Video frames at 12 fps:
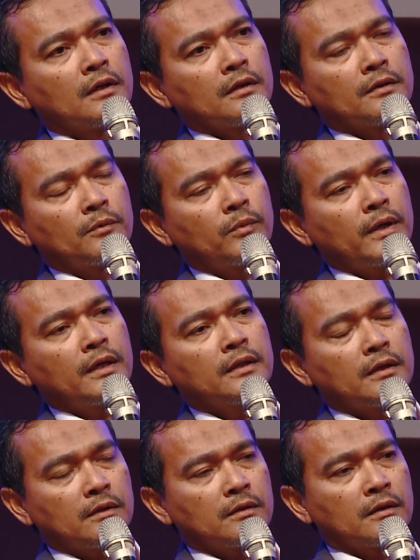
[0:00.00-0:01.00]
the way
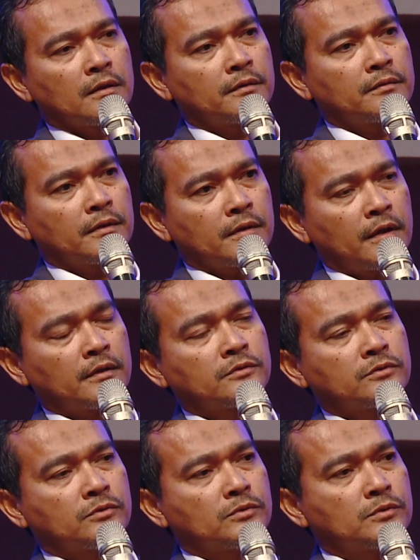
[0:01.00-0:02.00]
that it
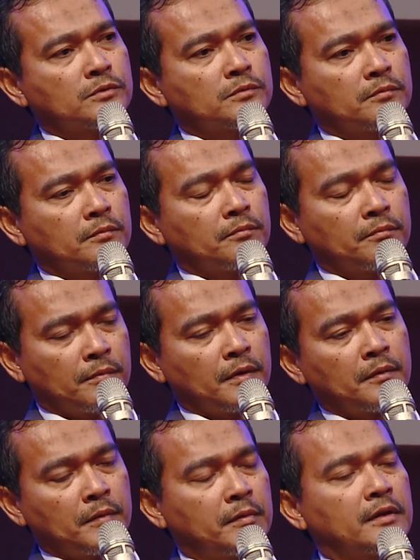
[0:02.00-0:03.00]
has to,
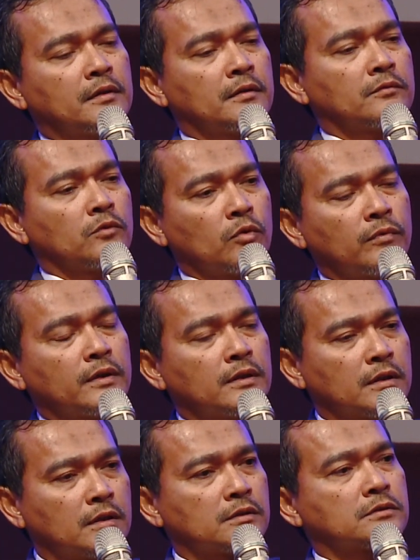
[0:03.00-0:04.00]
I mean, over
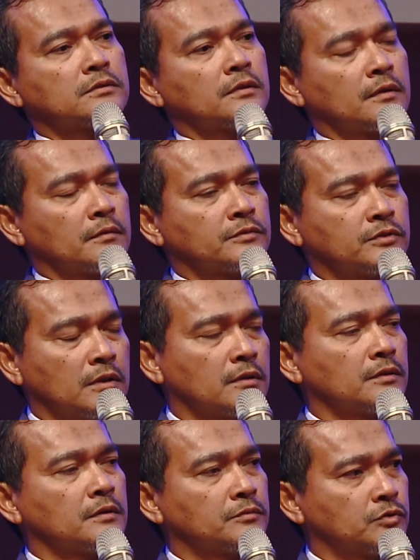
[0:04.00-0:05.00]
years,
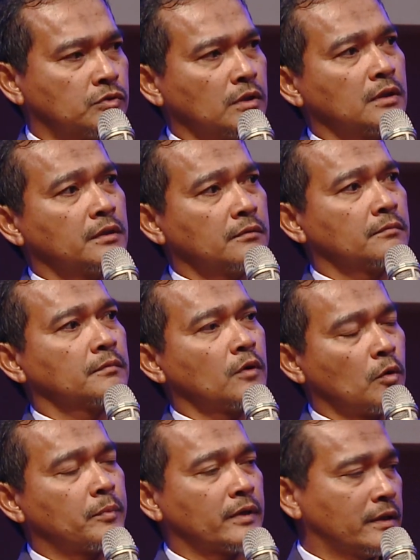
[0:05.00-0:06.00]
still
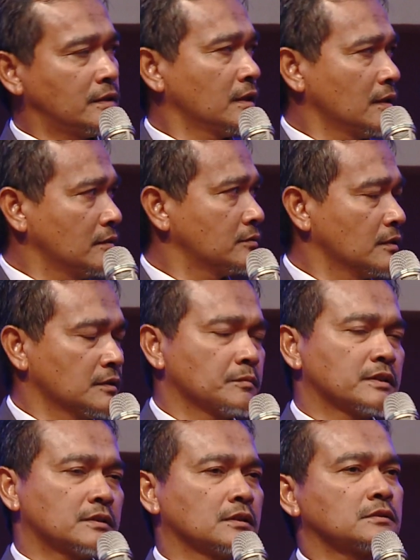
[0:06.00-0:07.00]
operating, still in
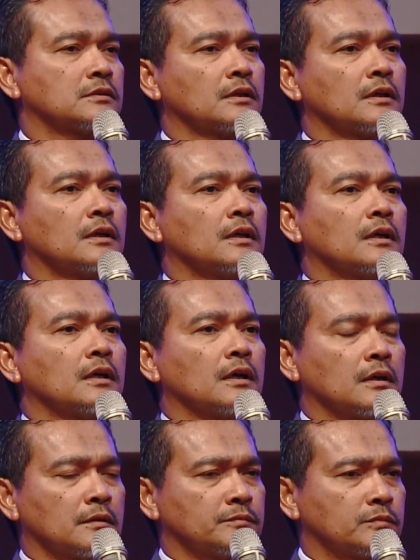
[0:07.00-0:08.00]
business.
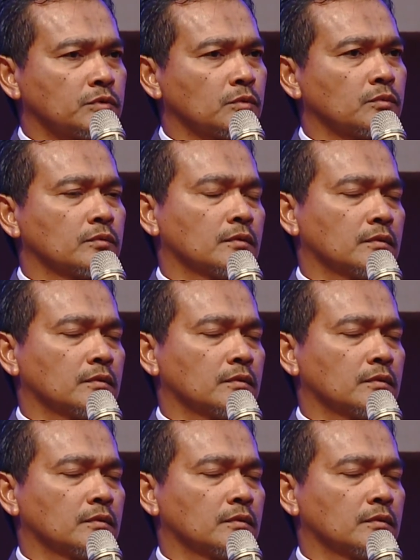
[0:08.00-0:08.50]
So